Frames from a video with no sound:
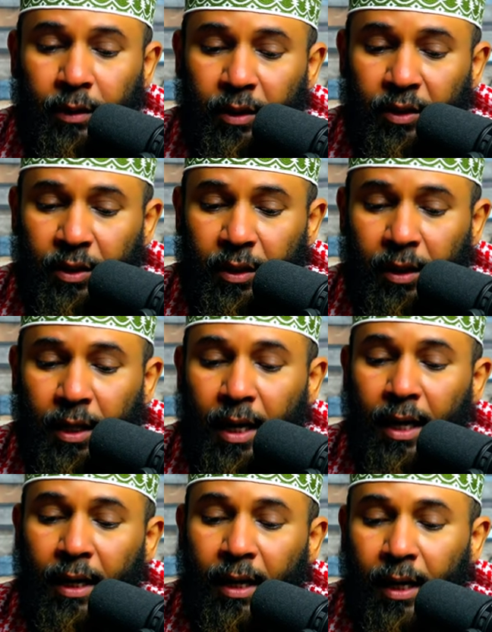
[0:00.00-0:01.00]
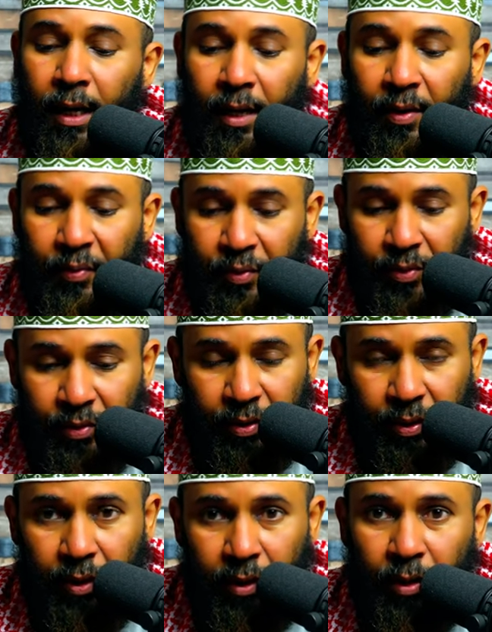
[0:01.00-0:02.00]
Ya Sheikh, I can't
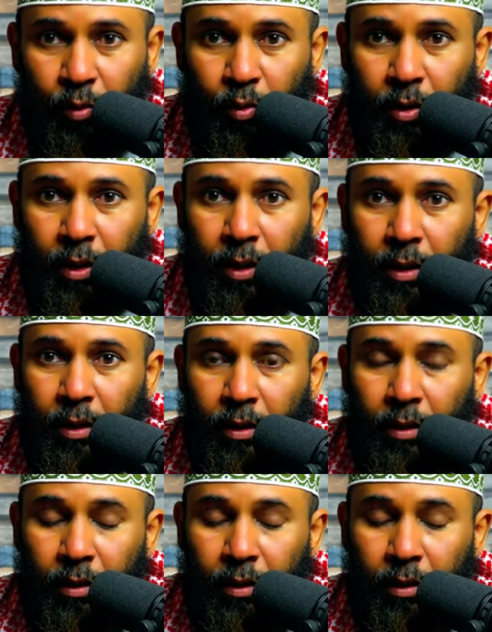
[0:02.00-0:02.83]
read the Quran.